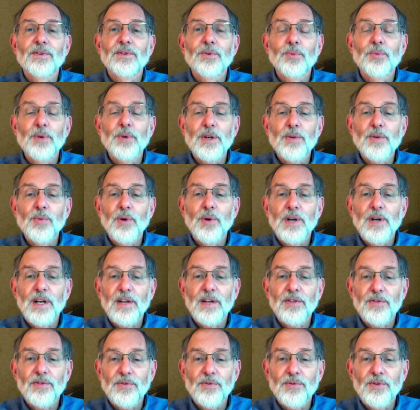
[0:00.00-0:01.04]
We will
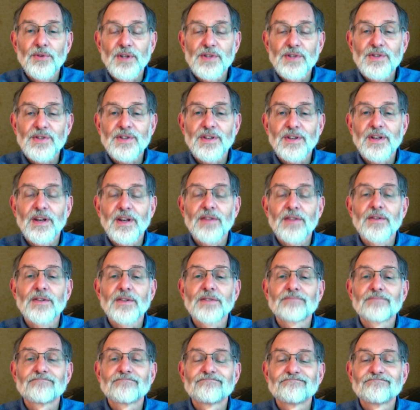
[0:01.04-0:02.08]
get through this together.